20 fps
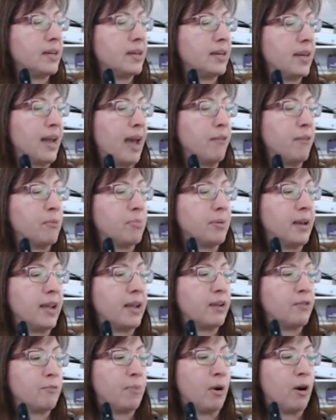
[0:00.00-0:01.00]
Have a play
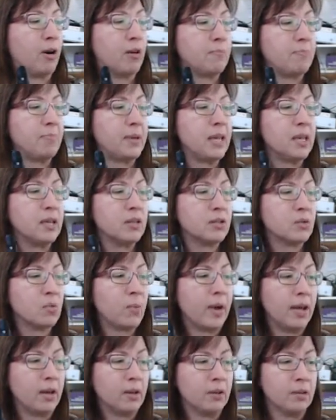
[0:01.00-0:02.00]
of part B as
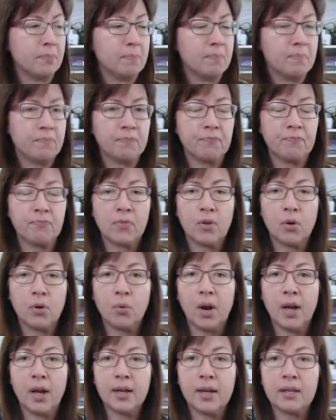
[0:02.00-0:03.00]
well, all
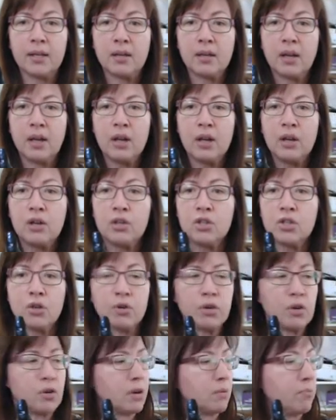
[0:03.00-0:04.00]
right? So
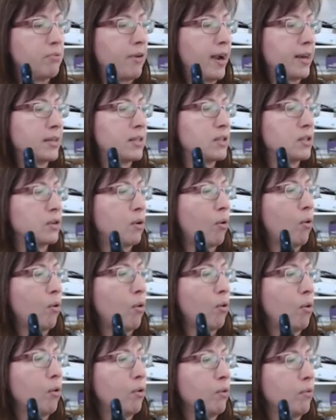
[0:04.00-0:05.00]
you can practice
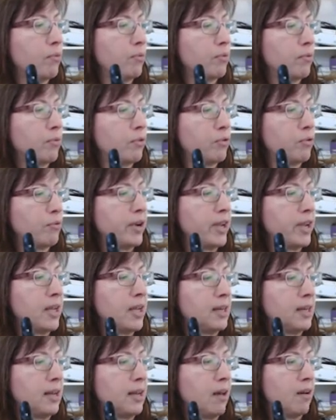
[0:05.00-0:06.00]
all three
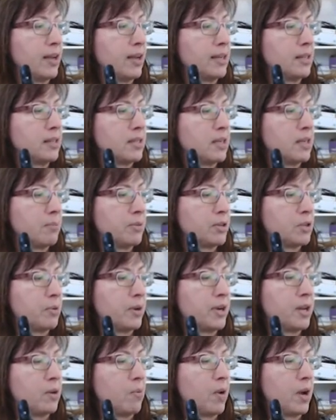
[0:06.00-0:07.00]
lines, number
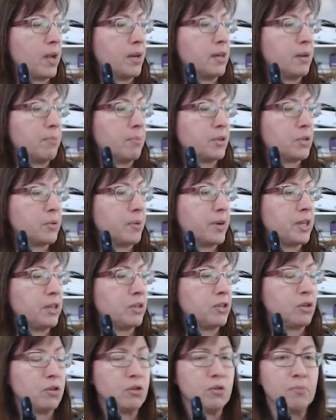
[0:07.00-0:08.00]
21, number
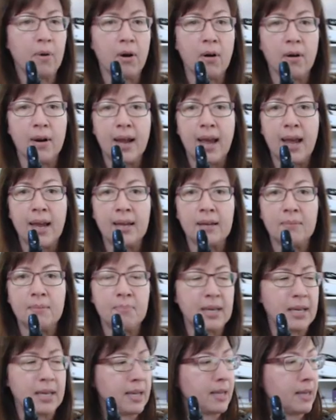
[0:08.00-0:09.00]
22, part A and
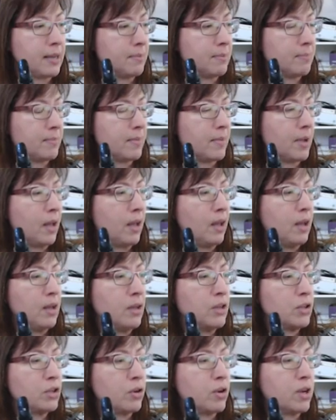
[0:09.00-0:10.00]
B.
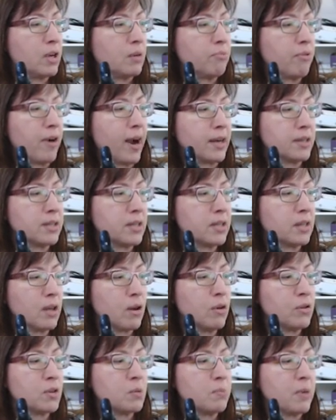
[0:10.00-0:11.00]
So you can practice
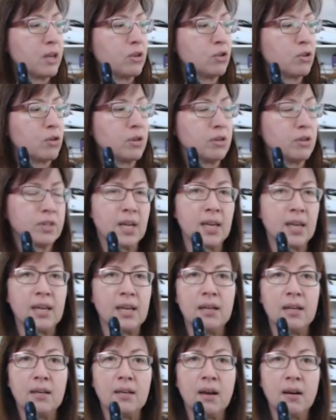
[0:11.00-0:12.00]
those, make sure you're
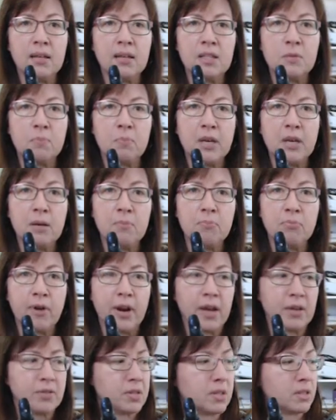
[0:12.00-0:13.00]
taking nice big
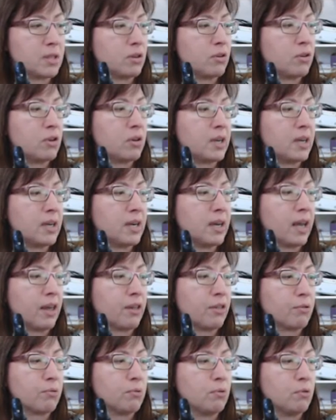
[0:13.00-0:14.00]
breaths so you can
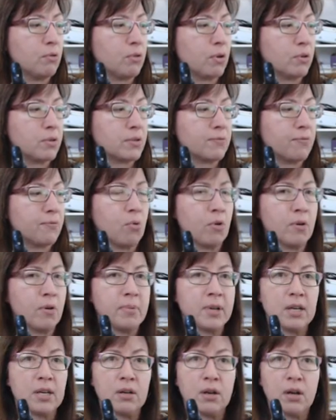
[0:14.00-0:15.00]
get through those four
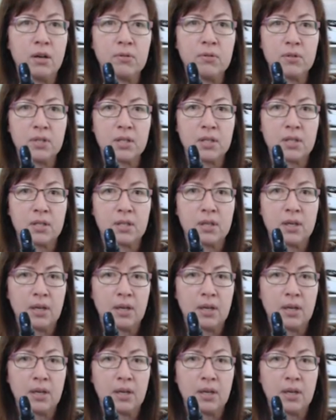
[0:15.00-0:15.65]
beat notes,